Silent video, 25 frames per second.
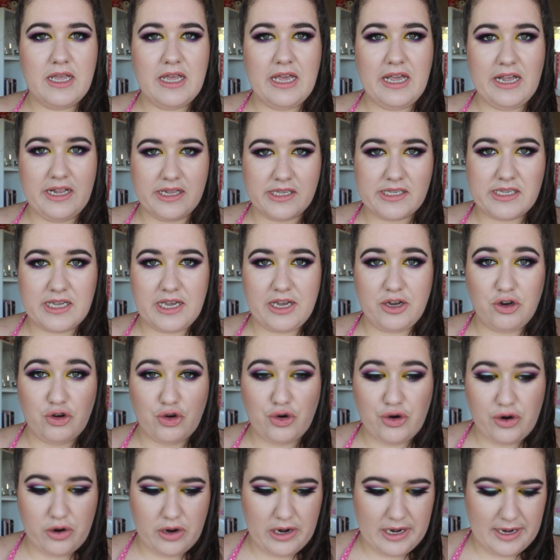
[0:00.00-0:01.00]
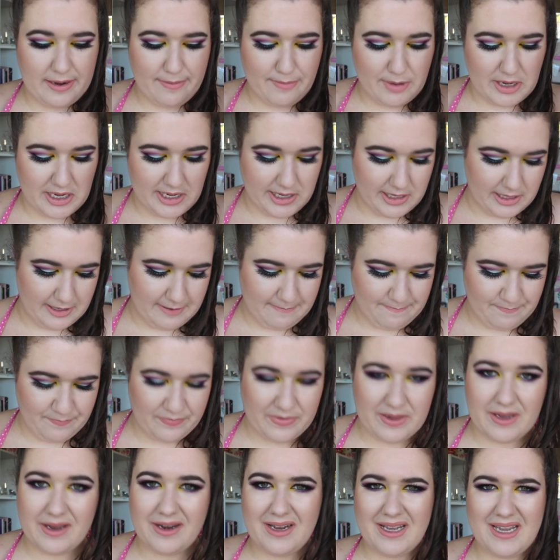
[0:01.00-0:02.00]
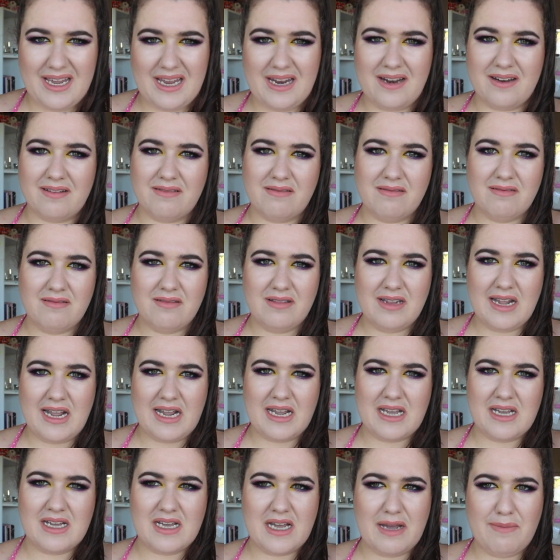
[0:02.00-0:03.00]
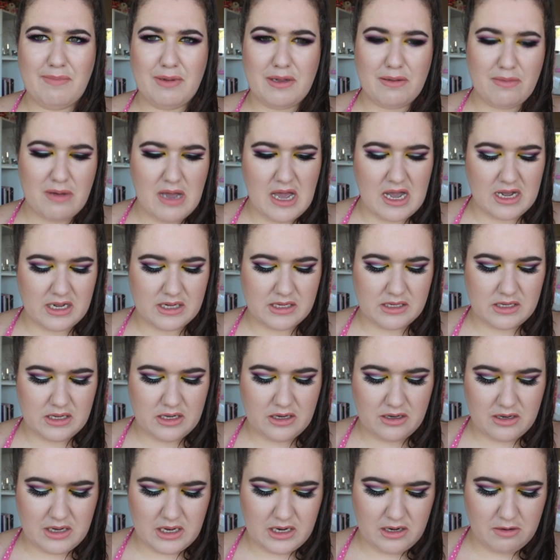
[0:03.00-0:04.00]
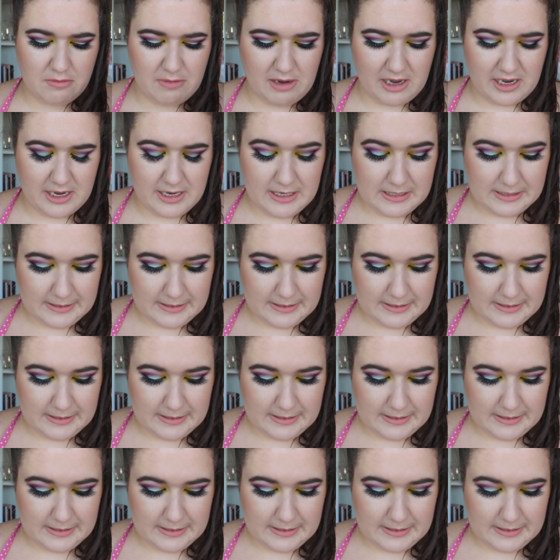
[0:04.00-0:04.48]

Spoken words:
It's incredible. And again, like a couple of bucks. Are you kidding me?